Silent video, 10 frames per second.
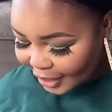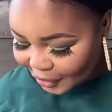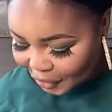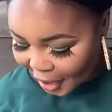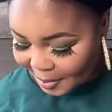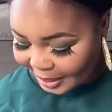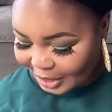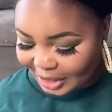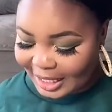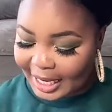So
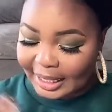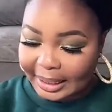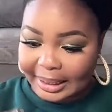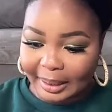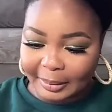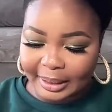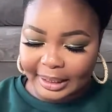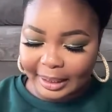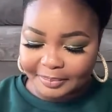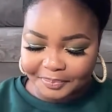grandma's just like clean up,
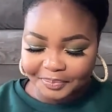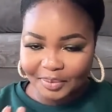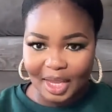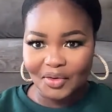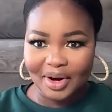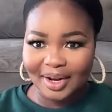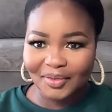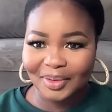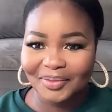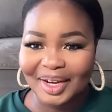get ready
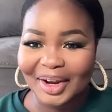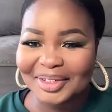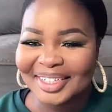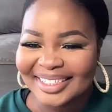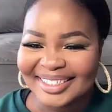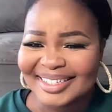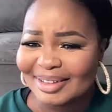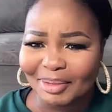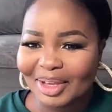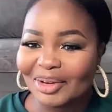for the video.
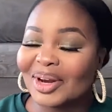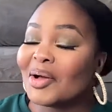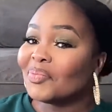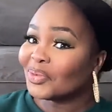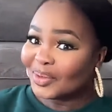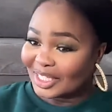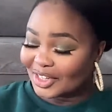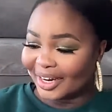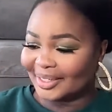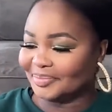So cute, which is
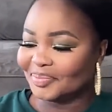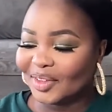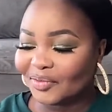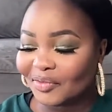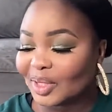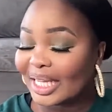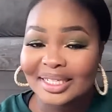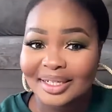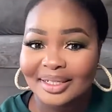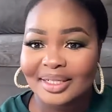great. The
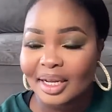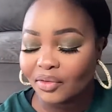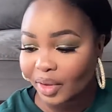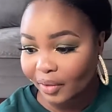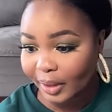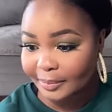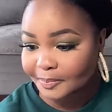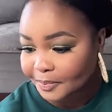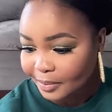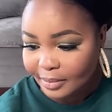internet is unforgiving.
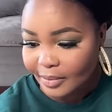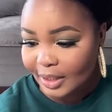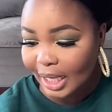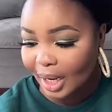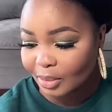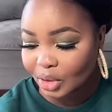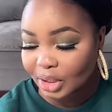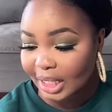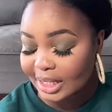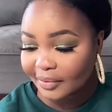And I'm sure
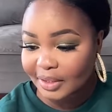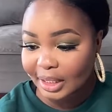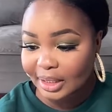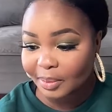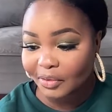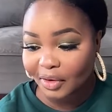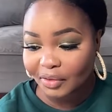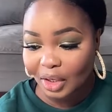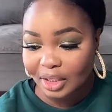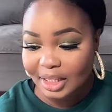you guys have seen some of our
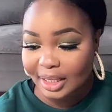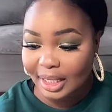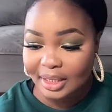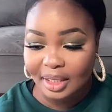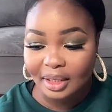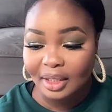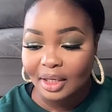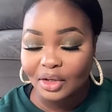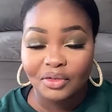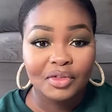vlogs and the kids are
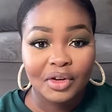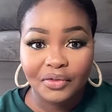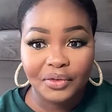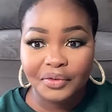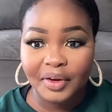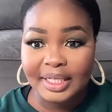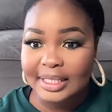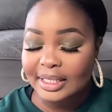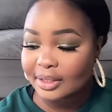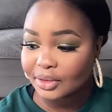full of food
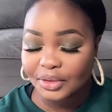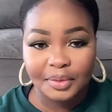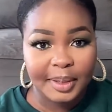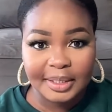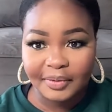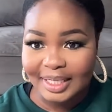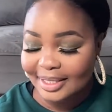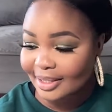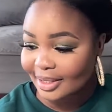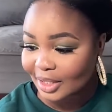faces or toothpaste
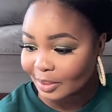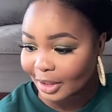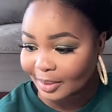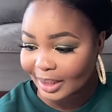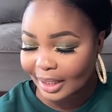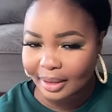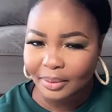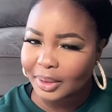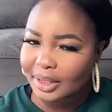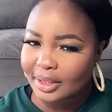faces, and you're probably like,
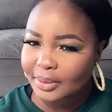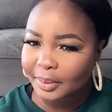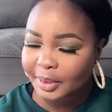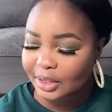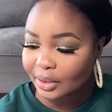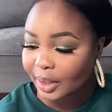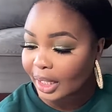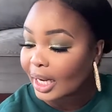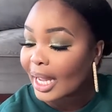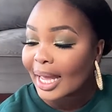what is this woman
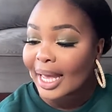doing?